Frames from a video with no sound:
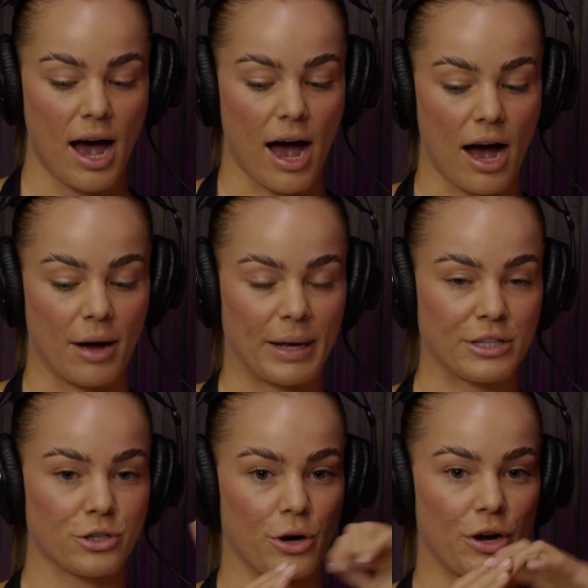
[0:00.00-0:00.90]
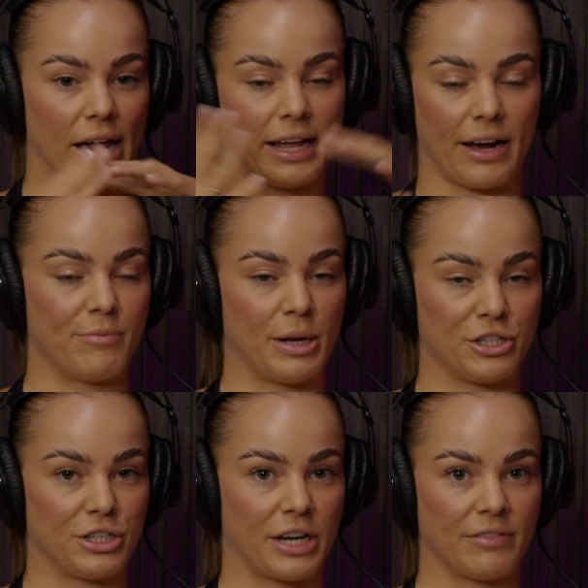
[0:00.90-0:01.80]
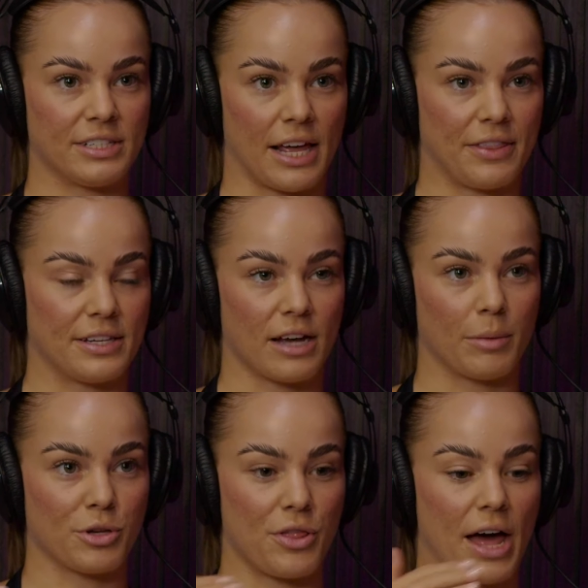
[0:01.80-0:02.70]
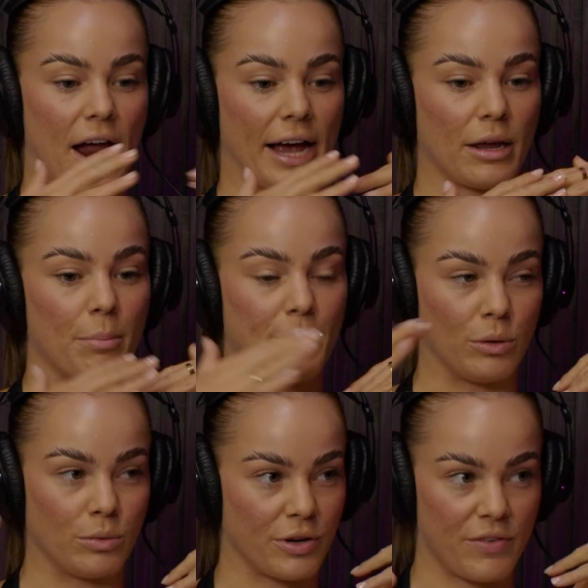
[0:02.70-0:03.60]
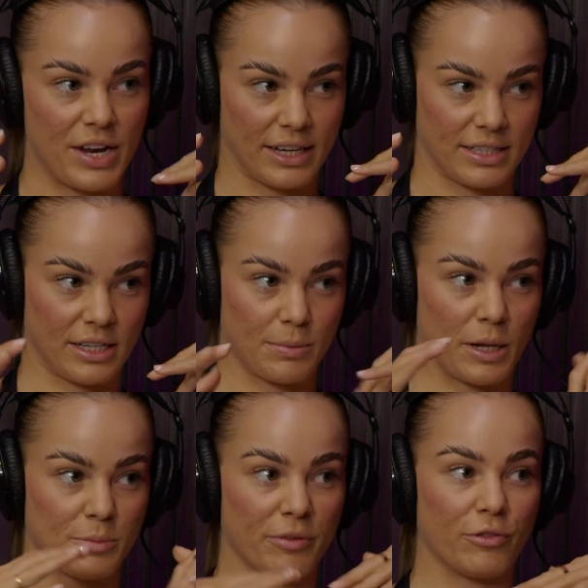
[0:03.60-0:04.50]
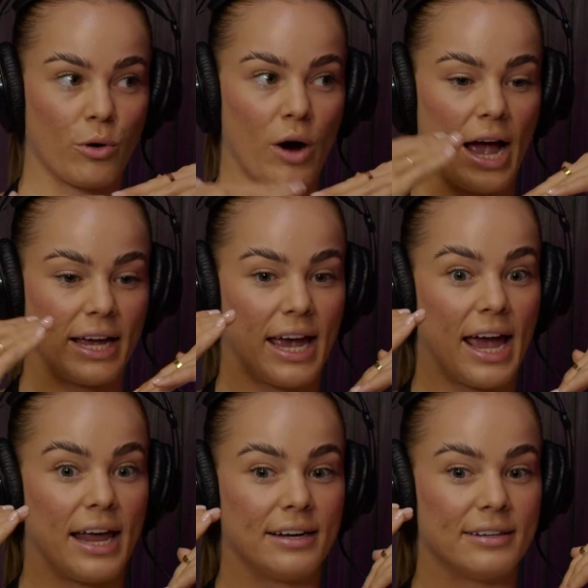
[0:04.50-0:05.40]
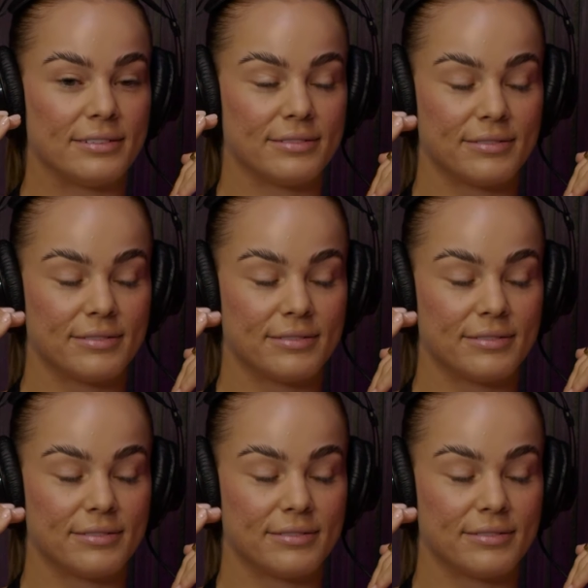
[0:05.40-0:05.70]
Um, and so, uh, like I've mentioned, I've set this up so that I can build over the next six months before I can